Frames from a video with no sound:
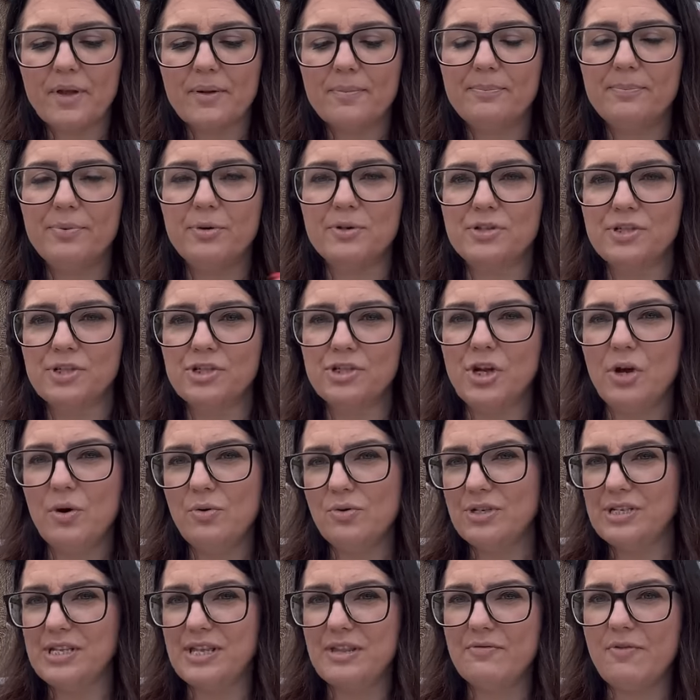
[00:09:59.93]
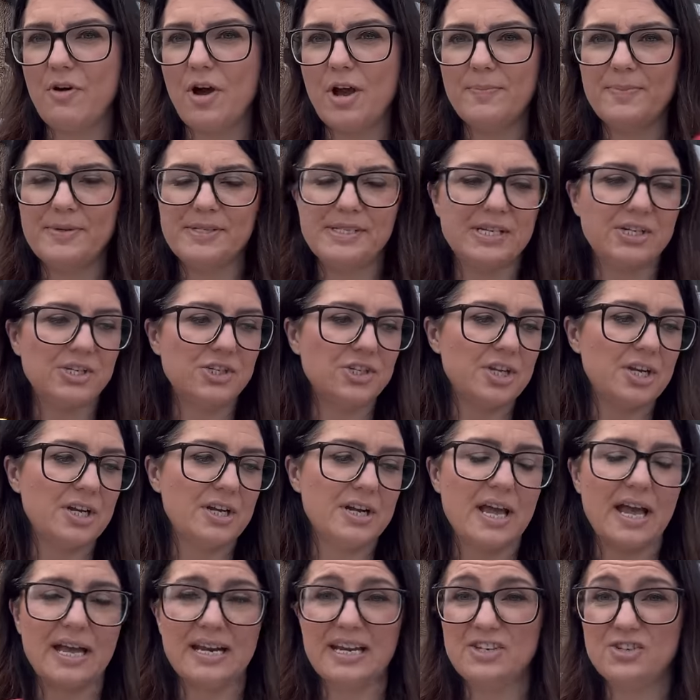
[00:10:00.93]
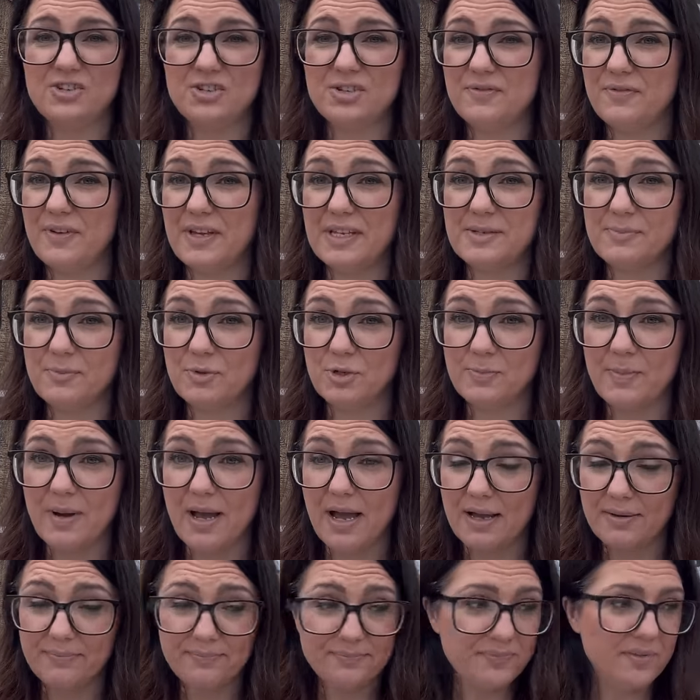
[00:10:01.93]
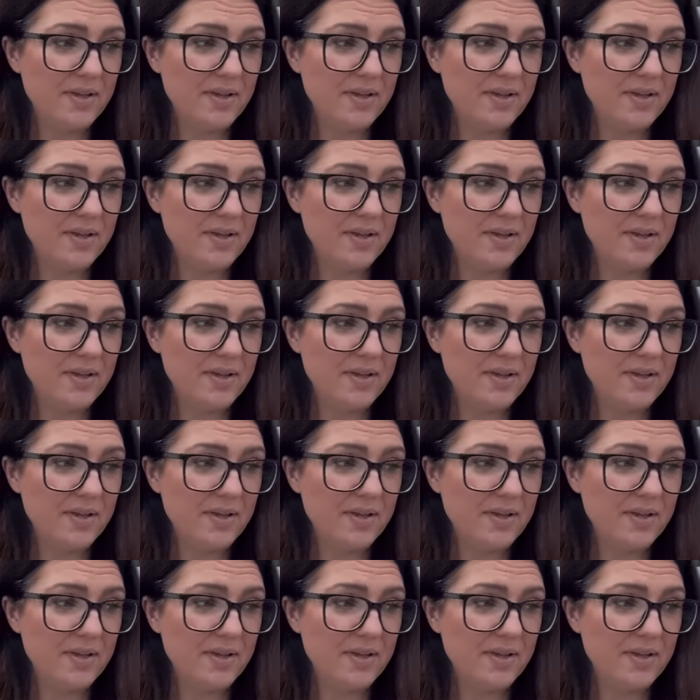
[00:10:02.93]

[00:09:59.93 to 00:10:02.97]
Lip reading: puts the shoulders in the right position, and it just fits much better.